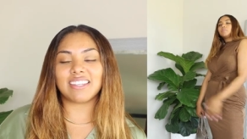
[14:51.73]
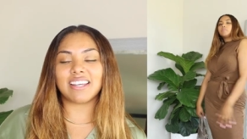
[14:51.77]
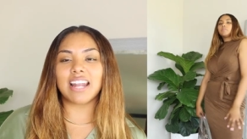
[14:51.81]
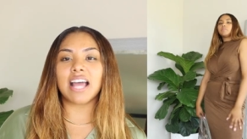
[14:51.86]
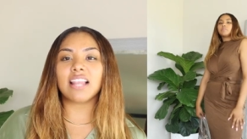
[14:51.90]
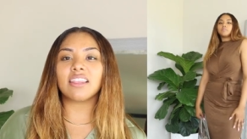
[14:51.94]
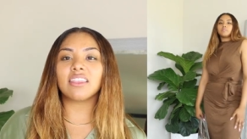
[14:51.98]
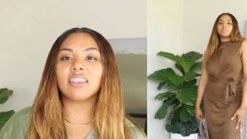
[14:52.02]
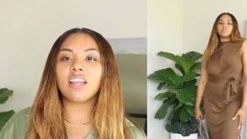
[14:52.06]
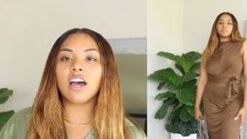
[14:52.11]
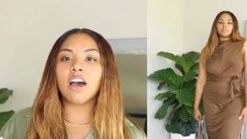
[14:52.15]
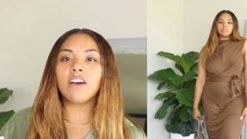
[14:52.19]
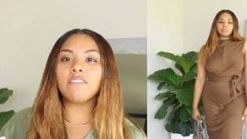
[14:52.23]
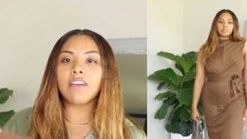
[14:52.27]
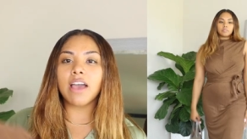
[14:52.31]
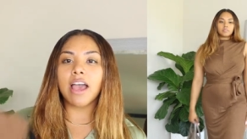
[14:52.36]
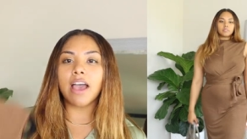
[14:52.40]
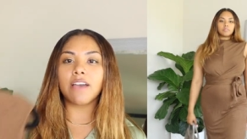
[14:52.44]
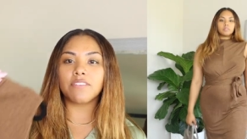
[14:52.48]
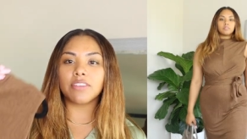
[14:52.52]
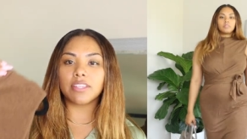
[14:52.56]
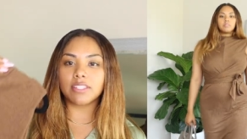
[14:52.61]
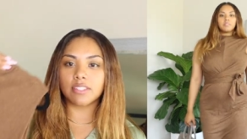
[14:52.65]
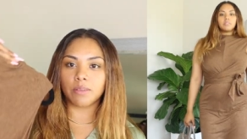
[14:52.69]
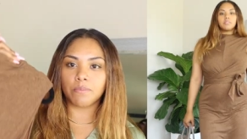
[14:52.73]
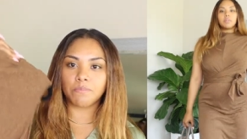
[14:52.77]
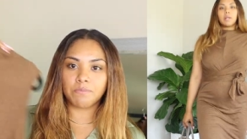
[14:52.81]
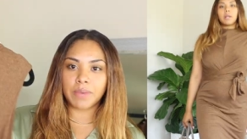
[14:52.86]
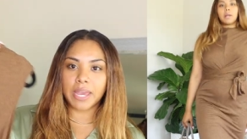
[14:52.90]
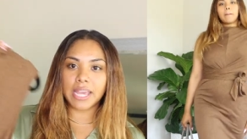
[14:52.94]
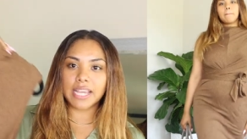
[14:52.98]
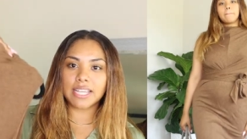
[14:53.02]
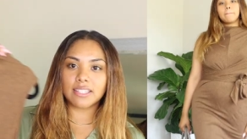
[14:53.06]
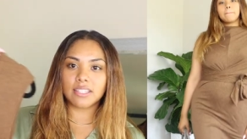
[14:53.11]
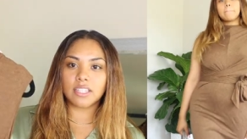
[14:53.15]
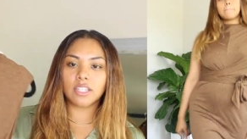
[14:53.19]
And I love having some
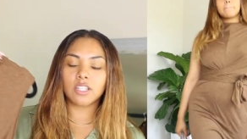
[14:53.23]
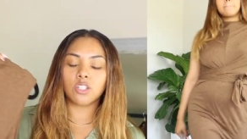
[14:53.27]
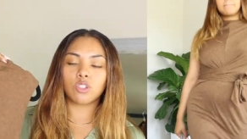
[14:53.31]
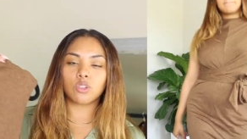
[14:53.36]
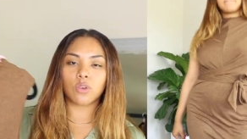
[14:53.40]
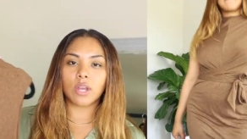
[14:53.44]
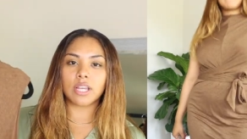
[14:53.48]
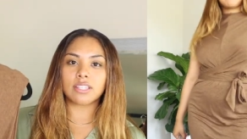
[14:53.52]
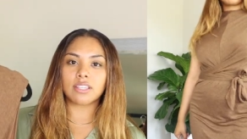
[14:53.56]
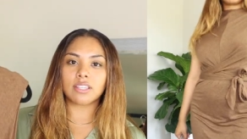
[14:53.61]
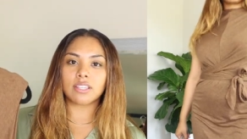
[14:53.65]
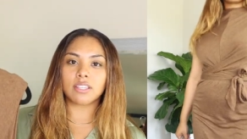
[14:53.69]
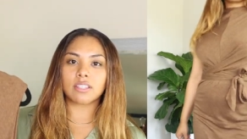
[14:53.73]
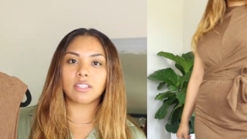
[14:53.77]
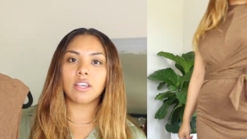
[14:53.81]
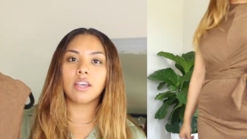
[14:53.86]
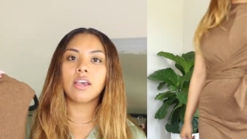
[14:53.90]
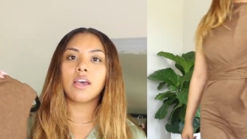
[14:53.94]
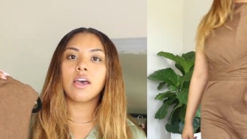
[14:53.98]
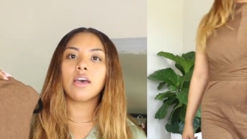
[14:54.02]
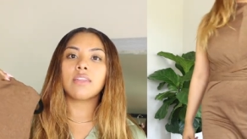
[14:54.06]
basic dresses